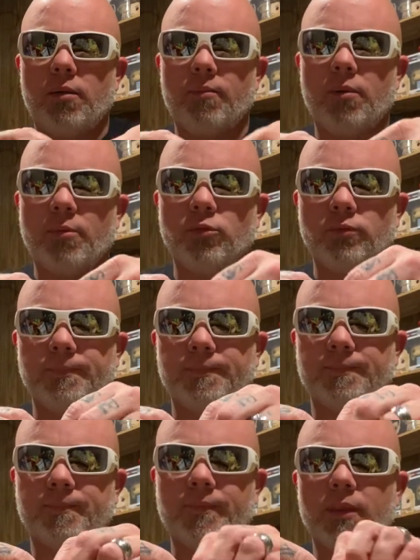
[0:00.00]
bubble,
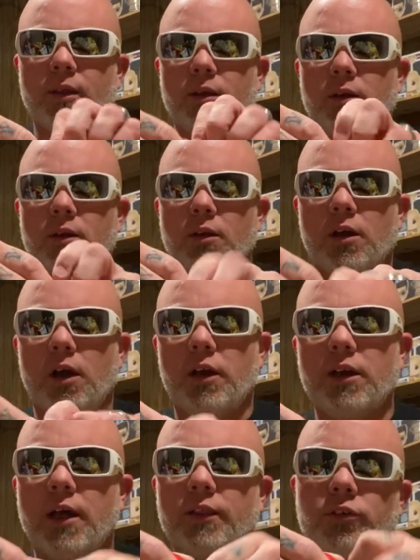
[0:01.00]

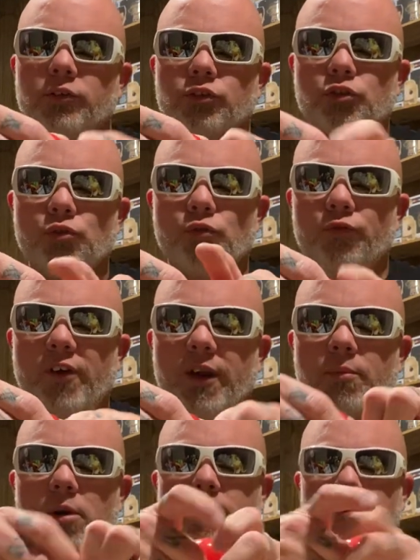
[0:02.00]
another two
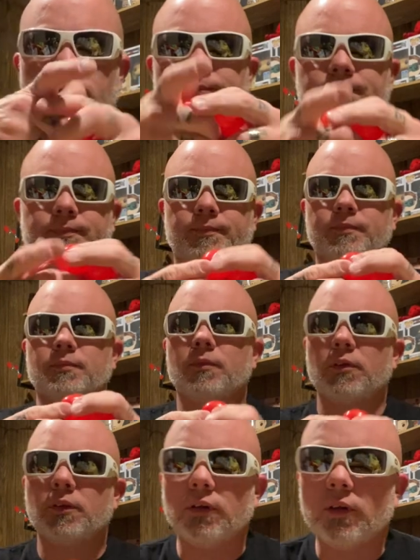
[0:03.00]
finger bubble.
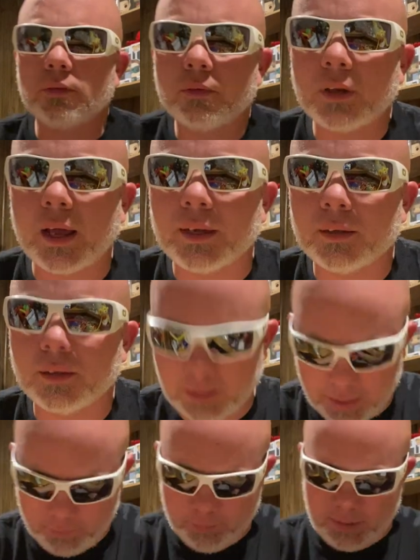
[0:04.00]
Look, we're like
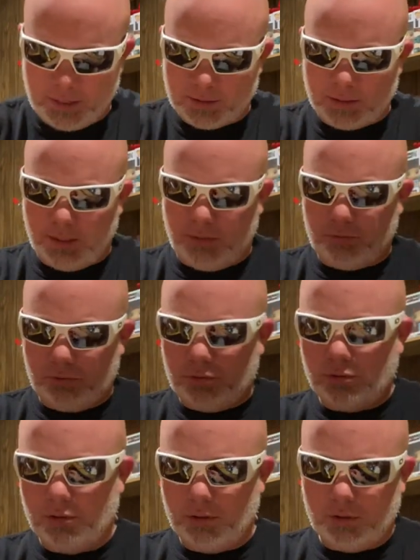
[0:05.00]
11 minutes in. Woo,
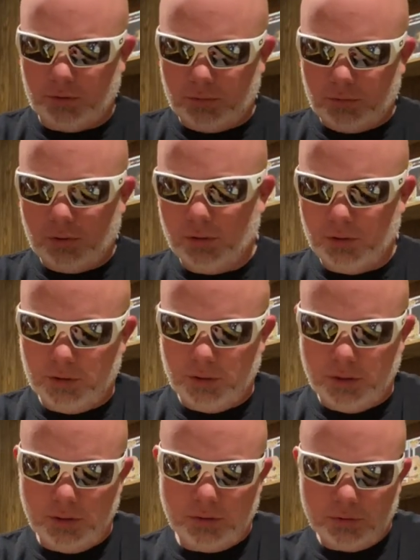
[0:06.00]
woo,
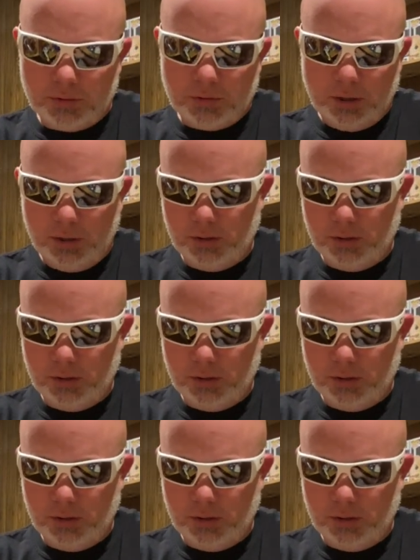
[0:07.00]
woo.